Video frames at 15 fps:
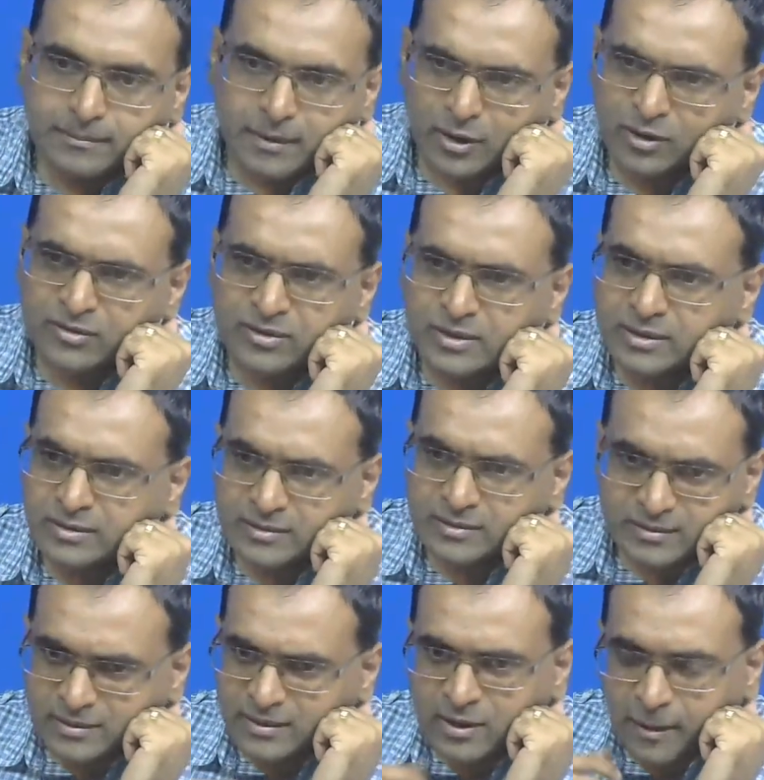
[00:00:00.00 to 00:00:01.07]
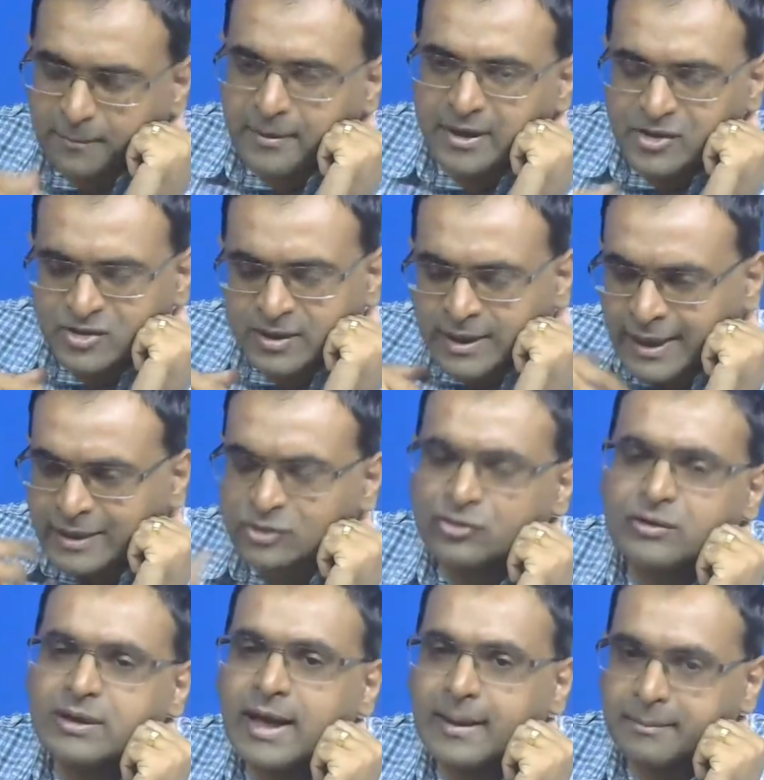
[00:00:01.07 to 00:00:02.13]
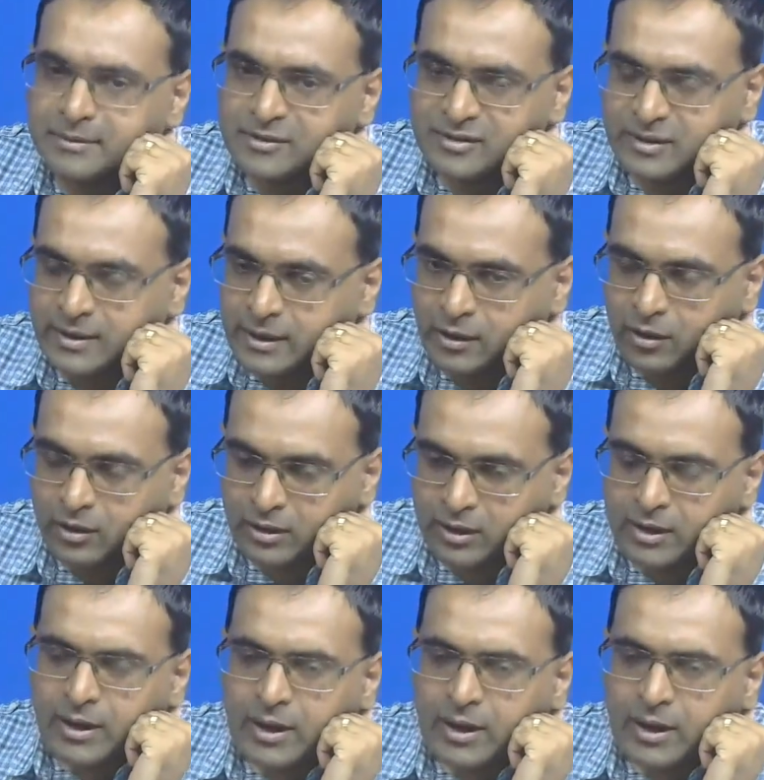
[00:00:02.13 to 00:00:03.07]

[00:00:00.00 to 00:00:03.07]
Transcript: because computation naturally happens in analog.